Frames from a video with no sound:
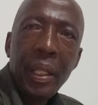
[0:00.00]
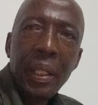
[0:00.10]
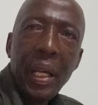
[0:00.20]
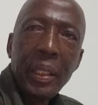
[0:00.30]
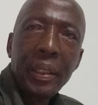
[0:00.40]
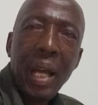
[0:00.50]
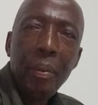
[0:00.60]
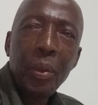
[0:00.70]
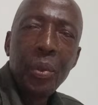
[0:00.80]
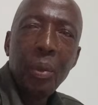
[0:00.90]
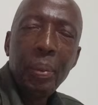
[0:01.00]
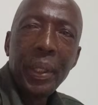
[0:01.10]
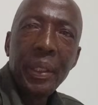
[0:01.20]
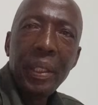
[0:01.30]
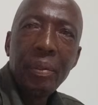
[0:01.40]
There is double
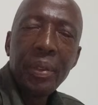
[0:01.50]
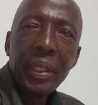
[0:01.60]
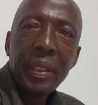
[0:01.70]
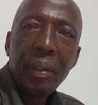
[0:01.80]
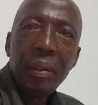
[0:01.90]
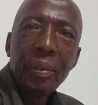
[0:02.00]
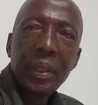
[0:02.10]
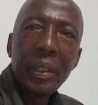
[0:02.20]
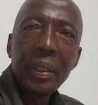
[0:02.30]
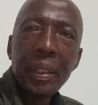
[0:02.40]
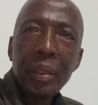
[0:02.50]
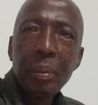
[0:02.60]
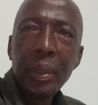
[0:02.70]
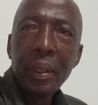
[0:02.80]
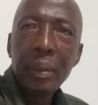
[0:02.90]
jeopardy here for the South African
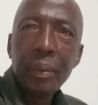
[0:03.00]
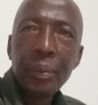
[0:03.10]
taxpayer.